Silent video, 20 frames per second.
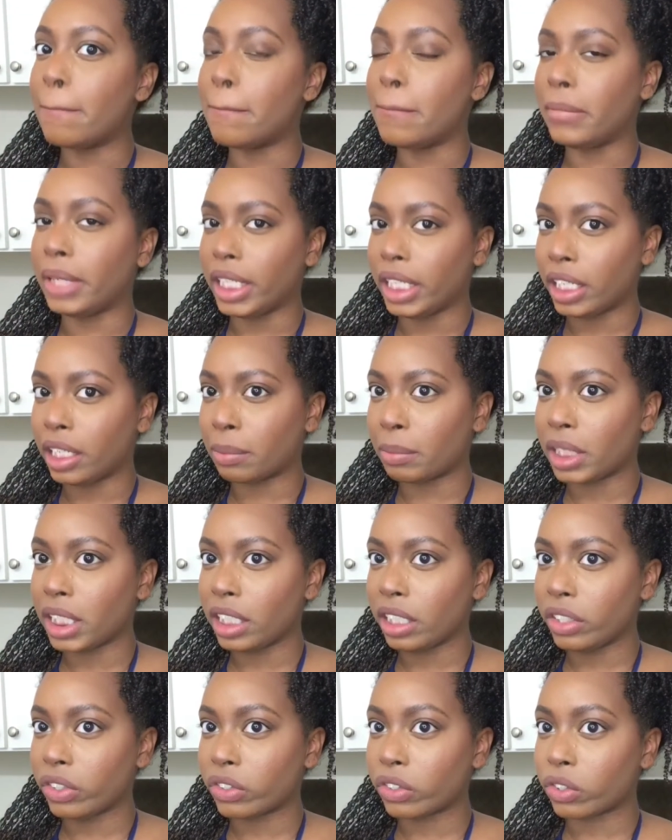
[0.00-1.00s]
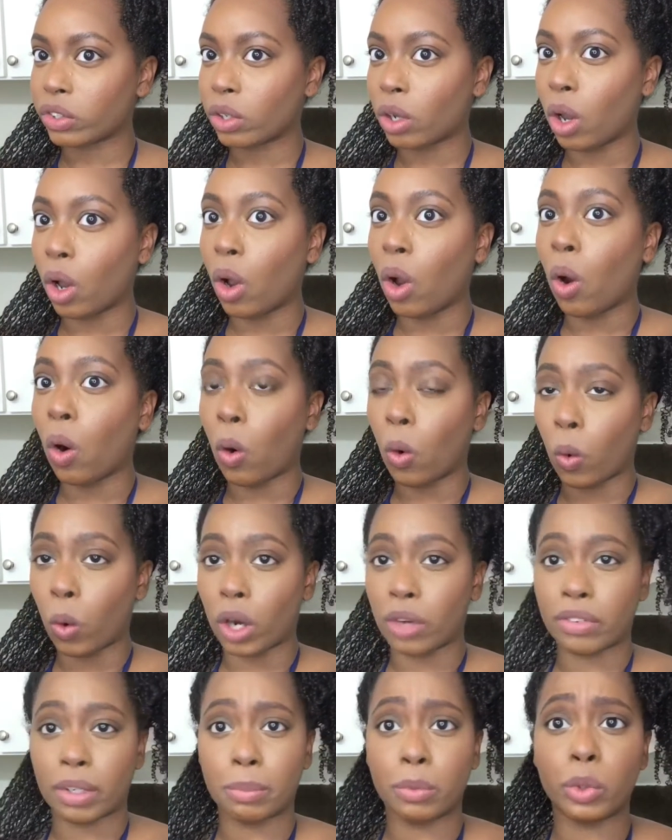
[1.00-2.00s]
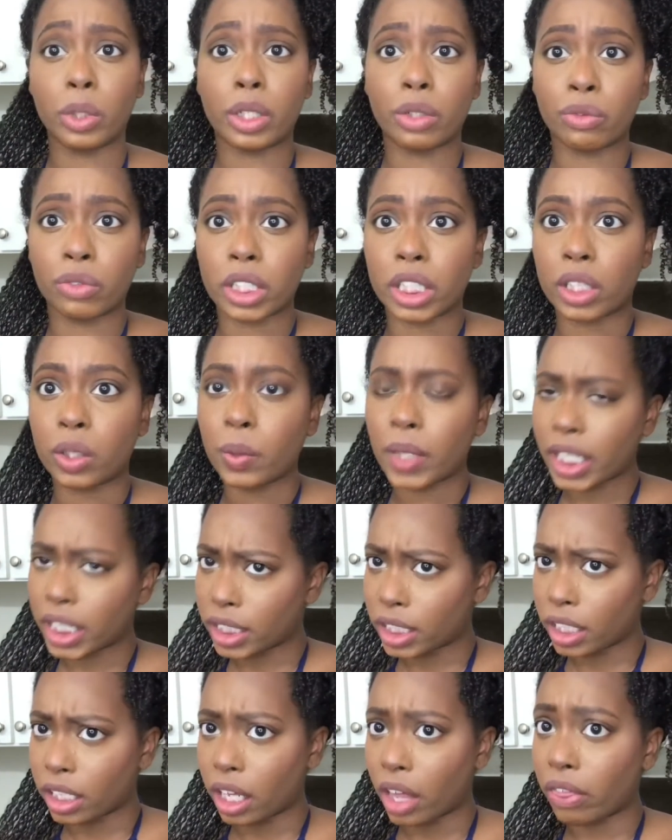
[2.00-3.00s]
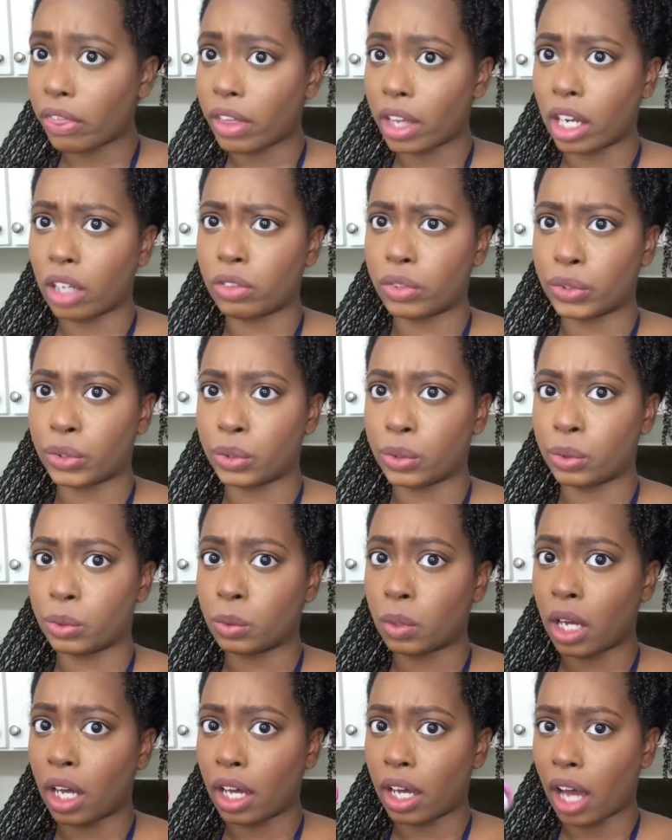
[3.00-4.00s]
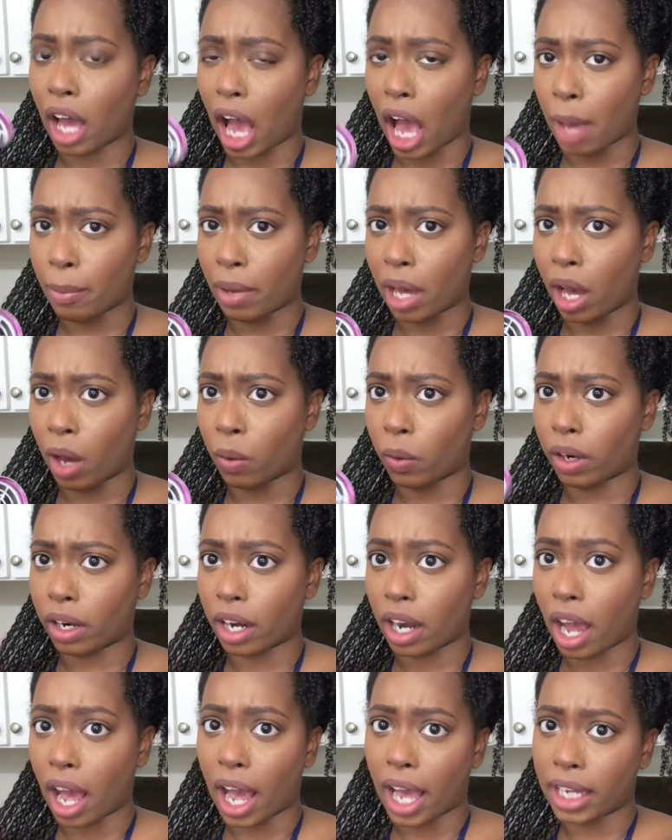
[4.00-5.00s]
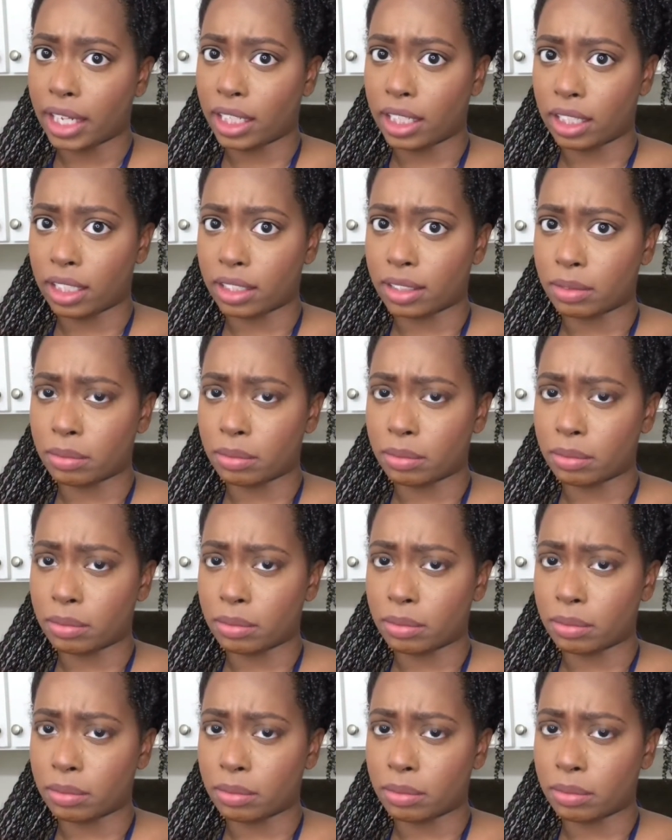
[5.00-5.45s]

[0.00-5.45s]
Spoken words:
medium heat, or if I'm doing it really quickly, then I'll do high power, high heat,